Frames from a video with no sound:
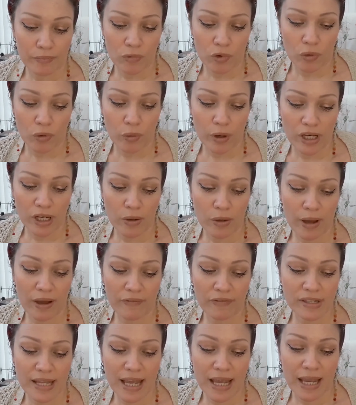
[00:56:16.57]
When you have the
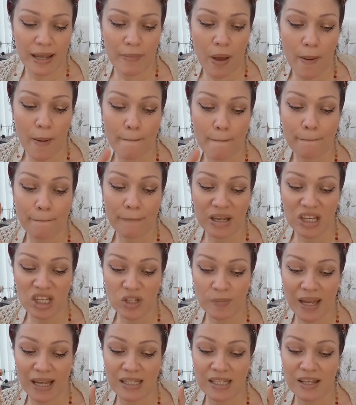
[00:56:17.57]
same
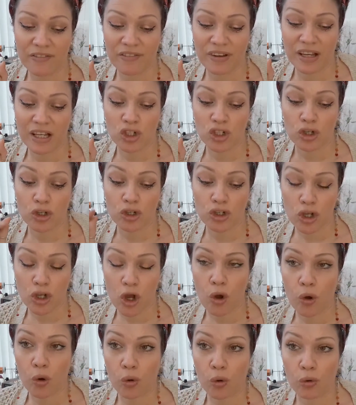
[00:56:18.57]
perspective as your
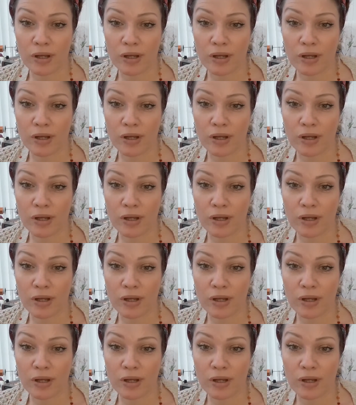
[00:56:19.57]
soul,